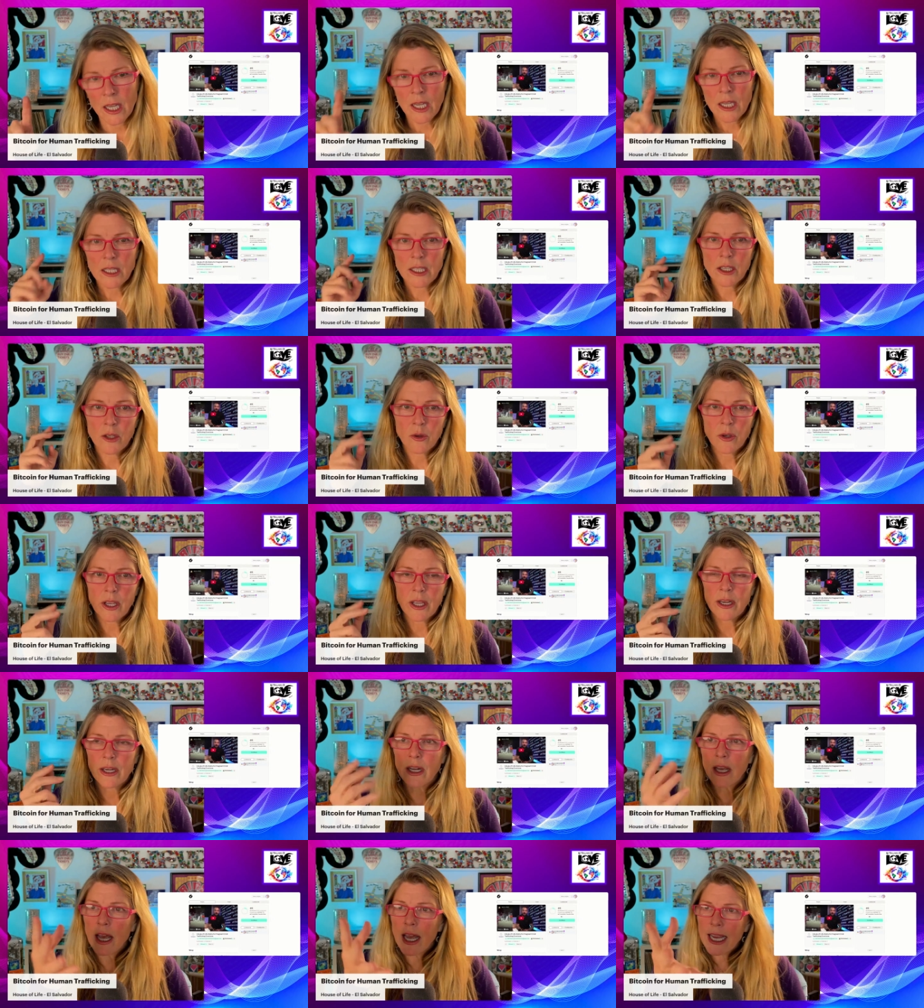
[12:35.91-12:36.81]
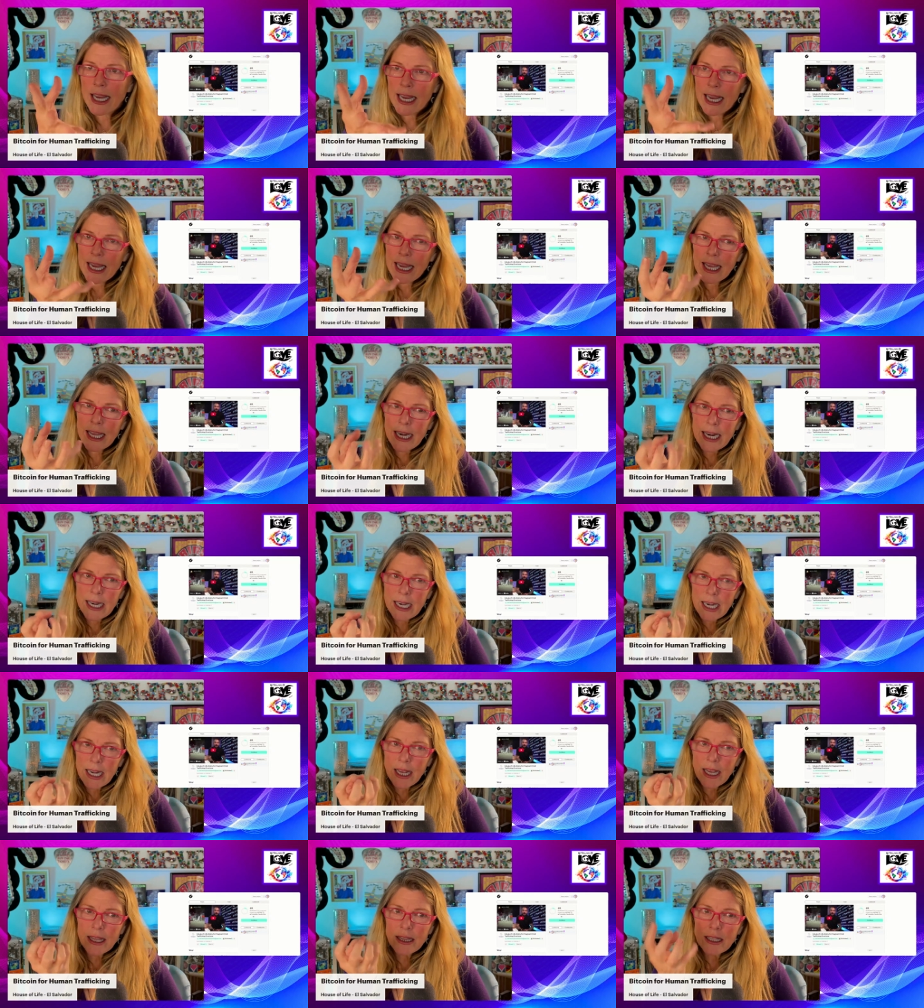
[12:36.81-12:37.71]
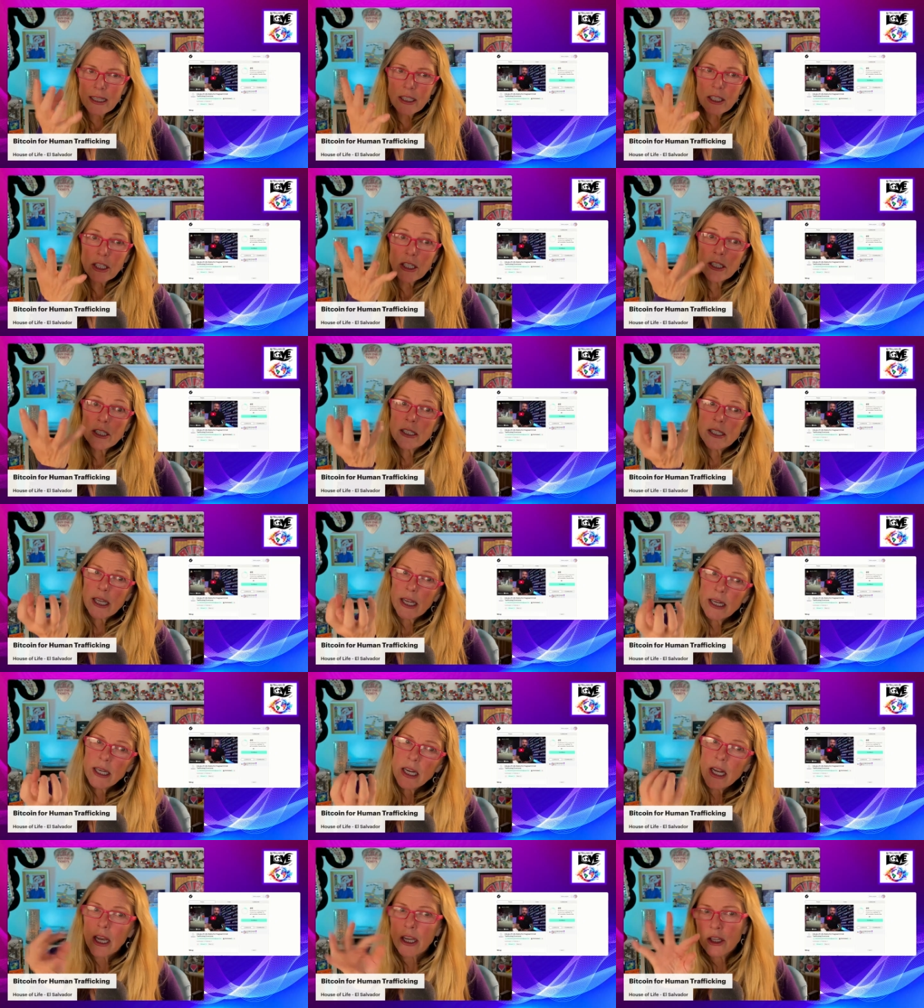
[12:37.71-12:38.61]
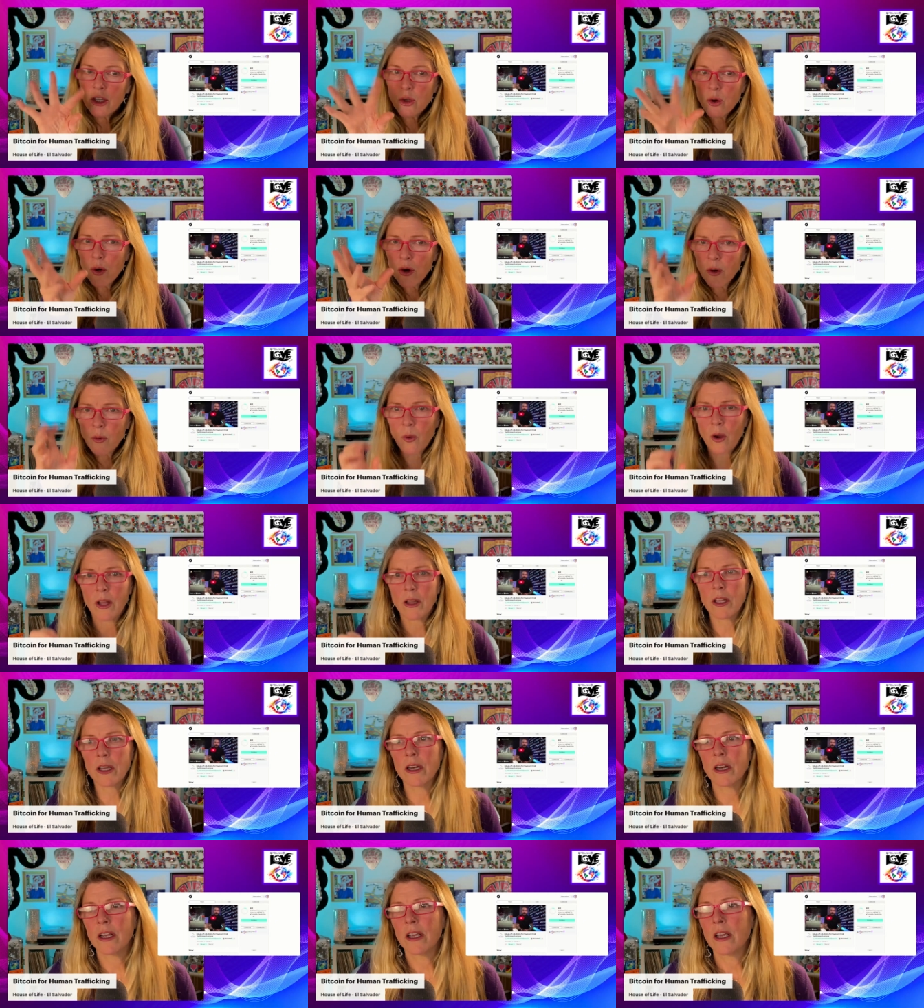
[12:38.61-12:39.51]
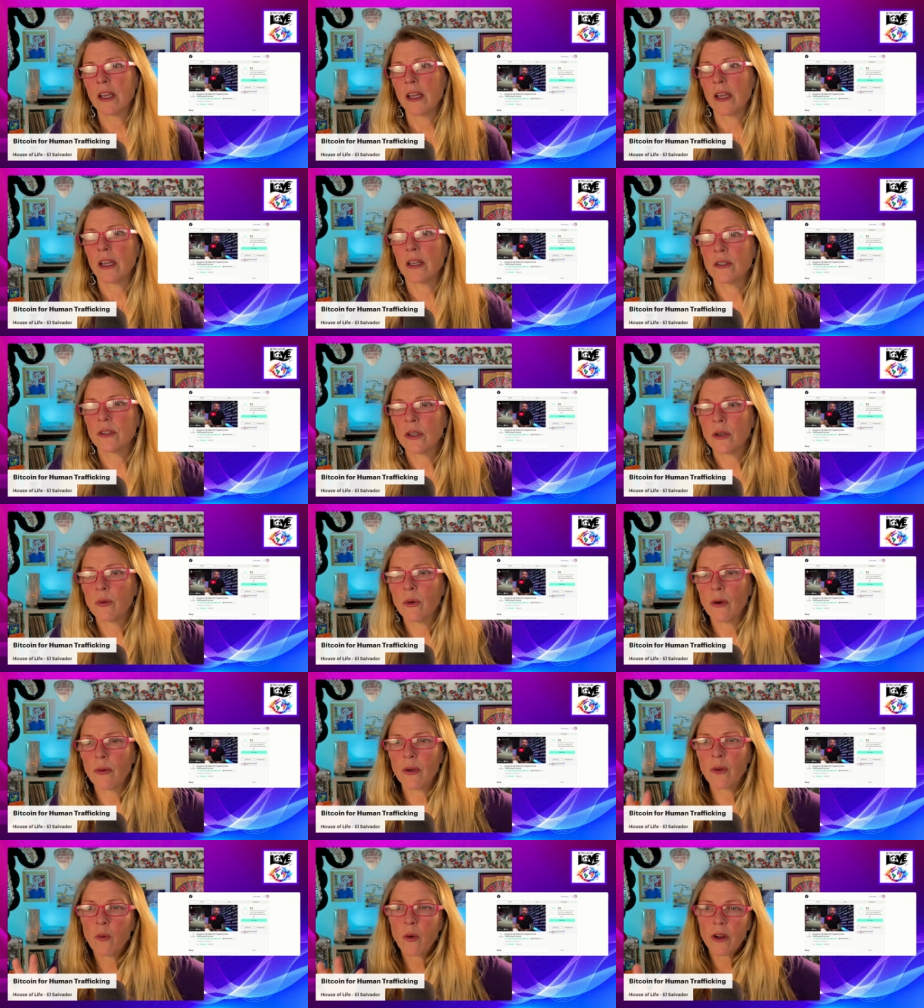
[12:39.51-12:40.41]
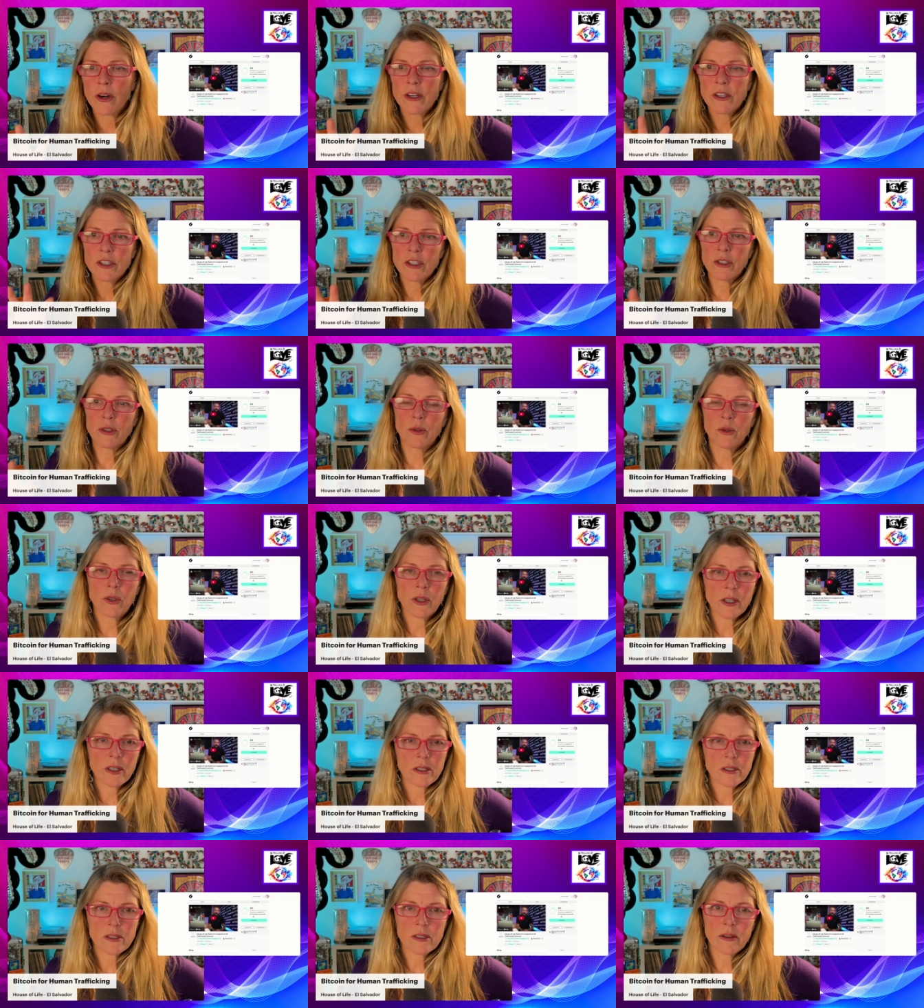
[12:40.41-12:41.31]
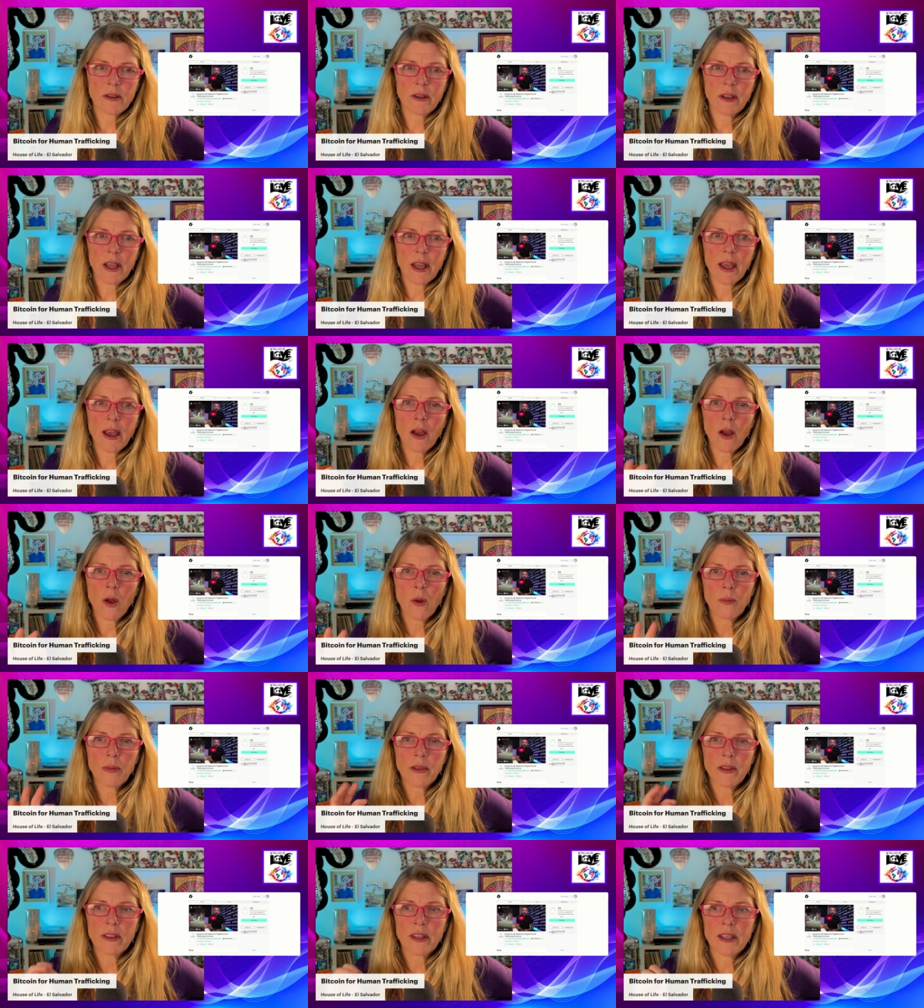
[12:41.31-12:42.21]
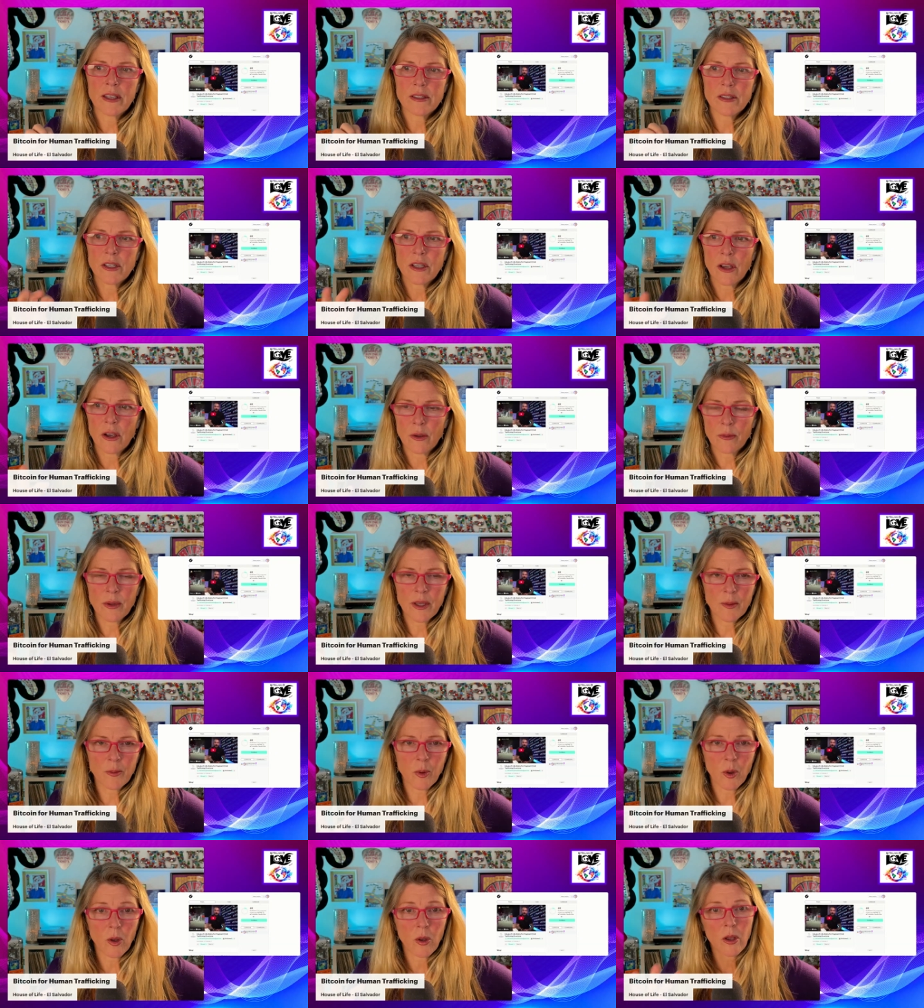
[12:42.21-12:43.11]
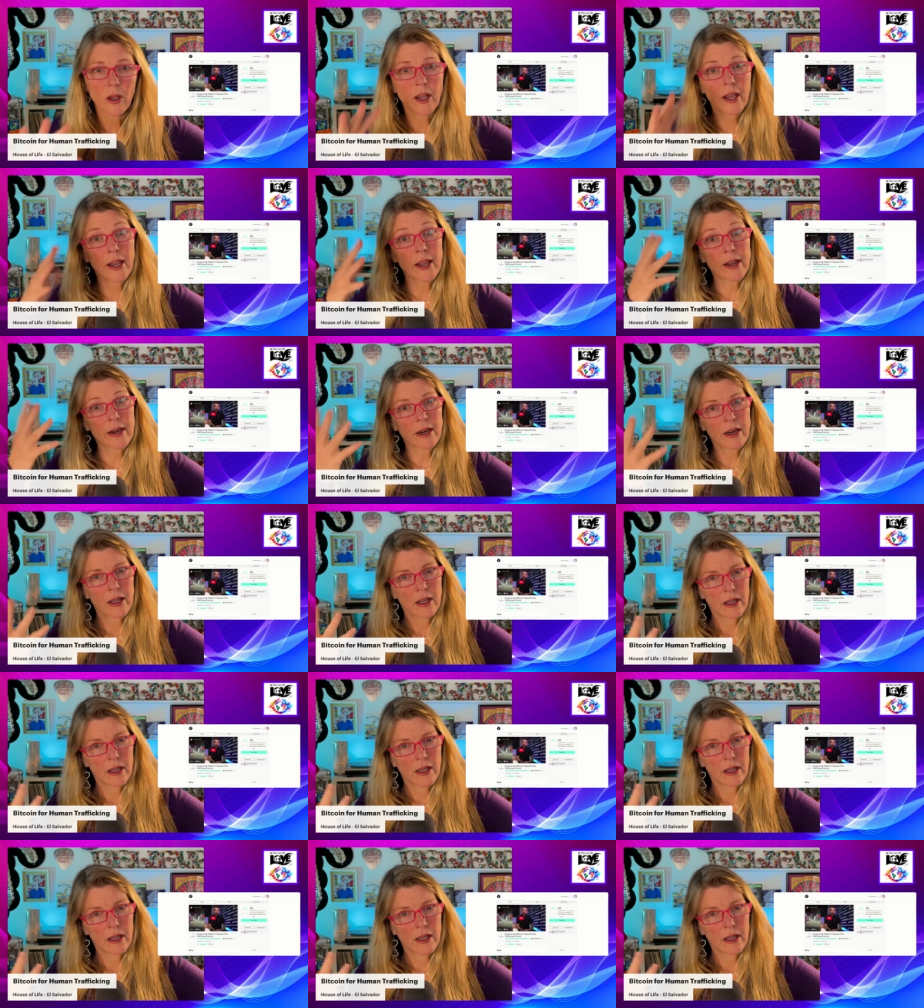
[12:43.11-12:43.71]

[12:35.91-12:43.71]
You can get it and then it's in your wallet. And so what we want to do is help these young people and